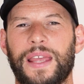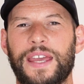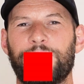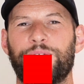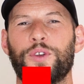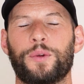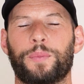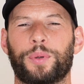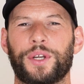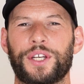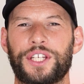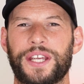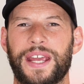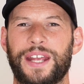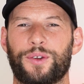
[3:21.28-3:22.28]
Hey, if you
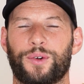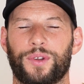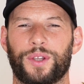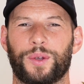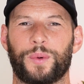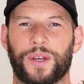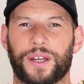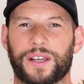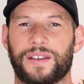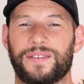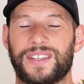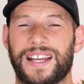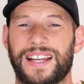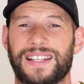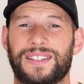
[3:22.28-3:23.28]
appreciate all the work
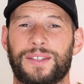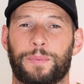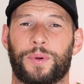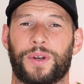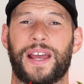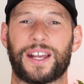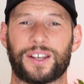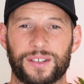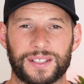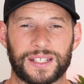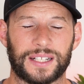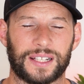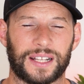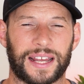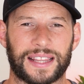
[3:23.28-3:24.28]
I've done to put out
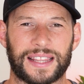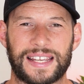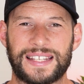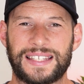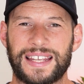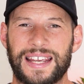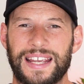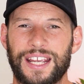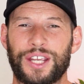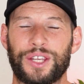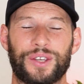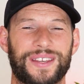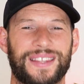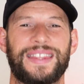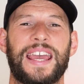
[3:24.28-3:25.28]
content like this,
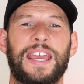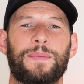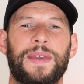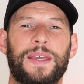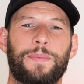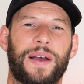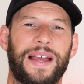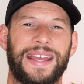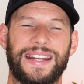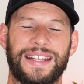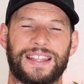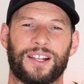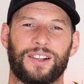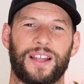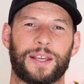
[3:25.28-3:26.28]
you can thank me by
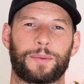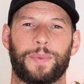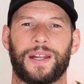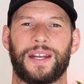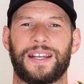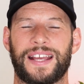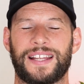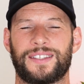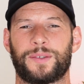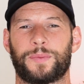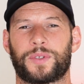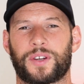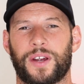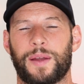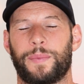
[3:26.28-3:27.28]
hitting the like button and
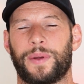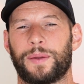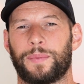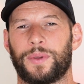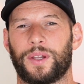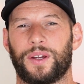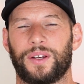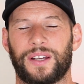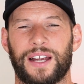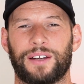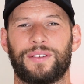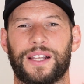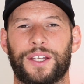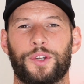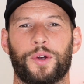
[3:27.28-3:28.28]
subscribe button below. I
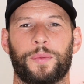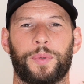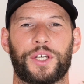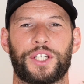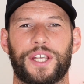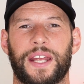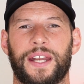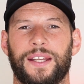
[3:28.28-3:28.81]
really do appreciate